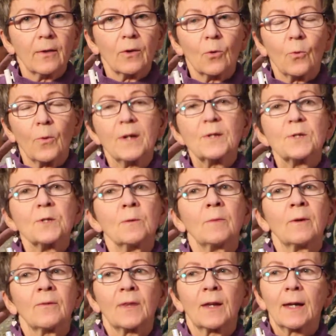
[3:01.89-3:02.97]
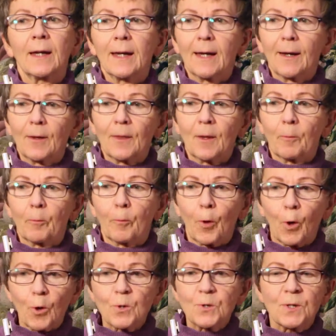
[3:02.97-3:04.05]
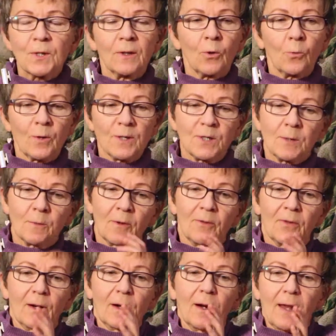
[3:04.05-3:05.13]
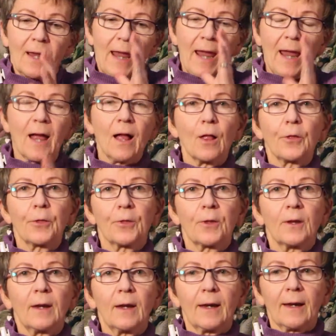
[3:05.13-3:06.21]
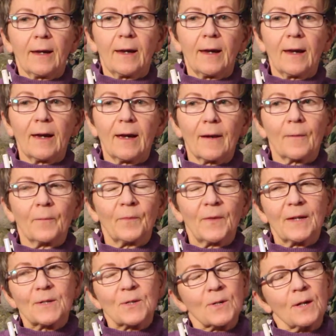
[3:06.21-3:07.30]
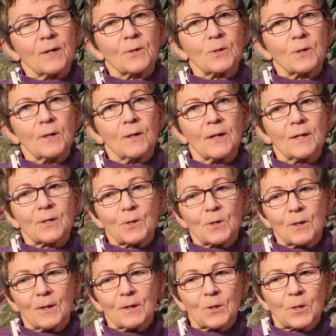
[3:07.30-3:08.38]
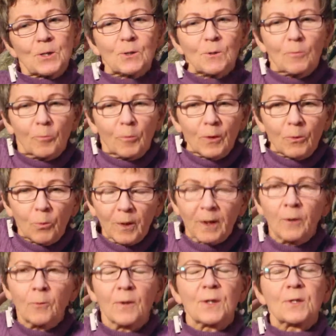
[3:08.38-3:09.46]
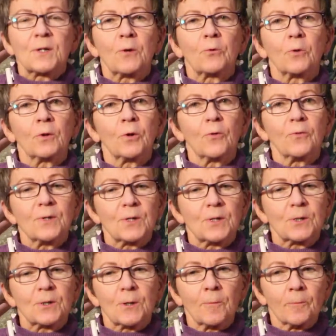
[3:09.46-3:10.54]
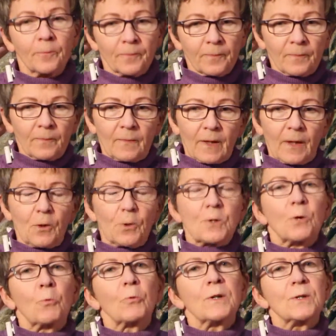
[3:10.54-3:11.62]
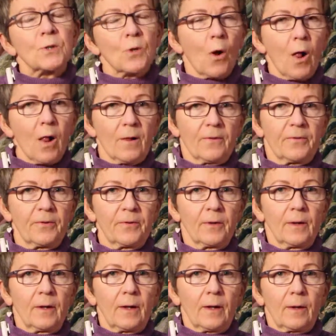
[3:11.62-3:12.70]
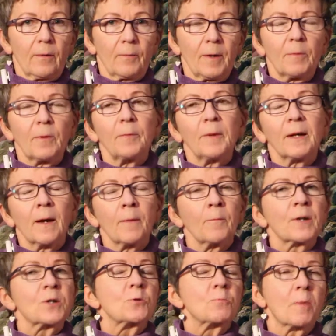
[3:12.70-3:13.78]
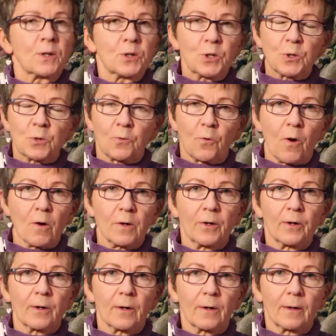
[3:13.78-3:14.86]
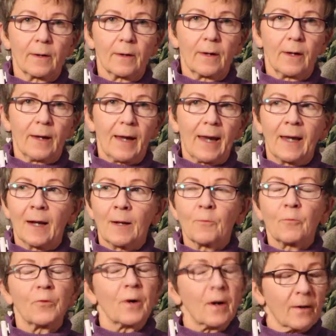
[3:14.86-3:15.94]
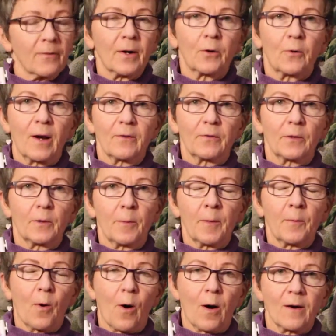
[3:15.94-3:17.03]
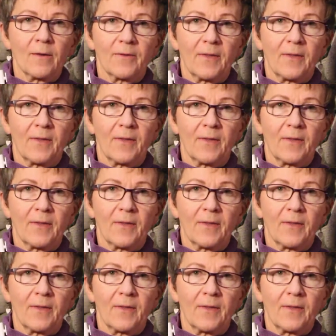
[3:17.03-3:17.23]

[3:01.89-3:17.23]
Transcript: The wisdom of the person, the wisdom of their health is just, with working with the central nervous system, there's a resolve. People become much, much stronger. And I'm very, very grateful to be part of